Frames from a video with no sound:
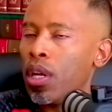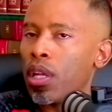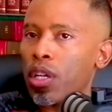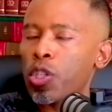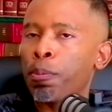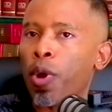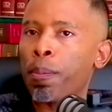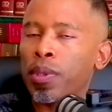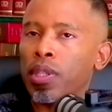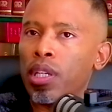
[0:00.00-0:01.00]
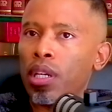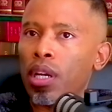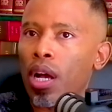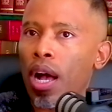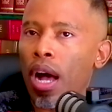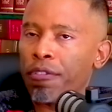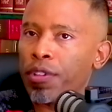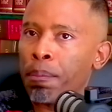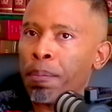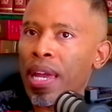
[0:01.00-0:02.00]
This property,
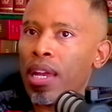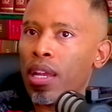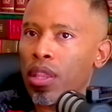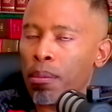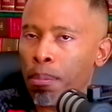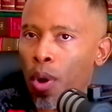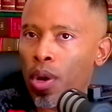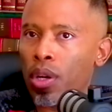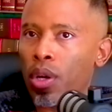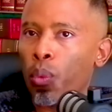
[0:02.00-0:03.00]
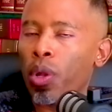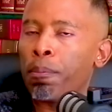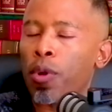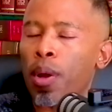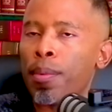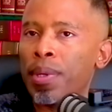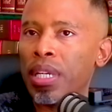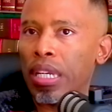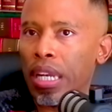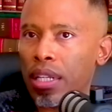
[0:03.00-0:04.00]
after paying the bond, will probably
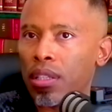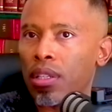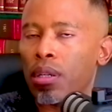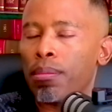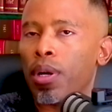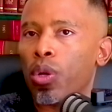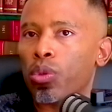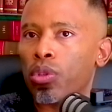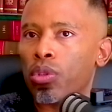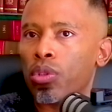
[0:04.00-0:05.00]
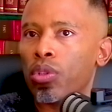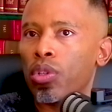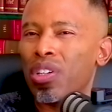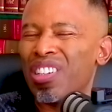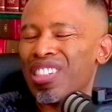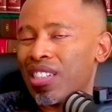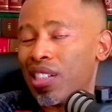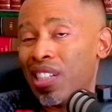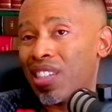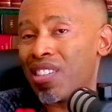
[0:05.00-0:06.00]
net about,
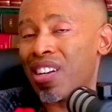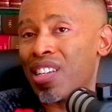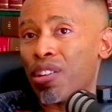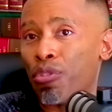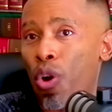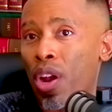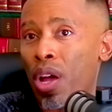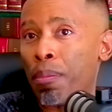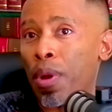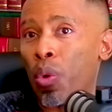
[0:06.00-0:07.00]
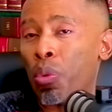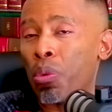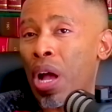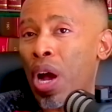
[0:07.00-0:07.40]
interest rates have gone up now.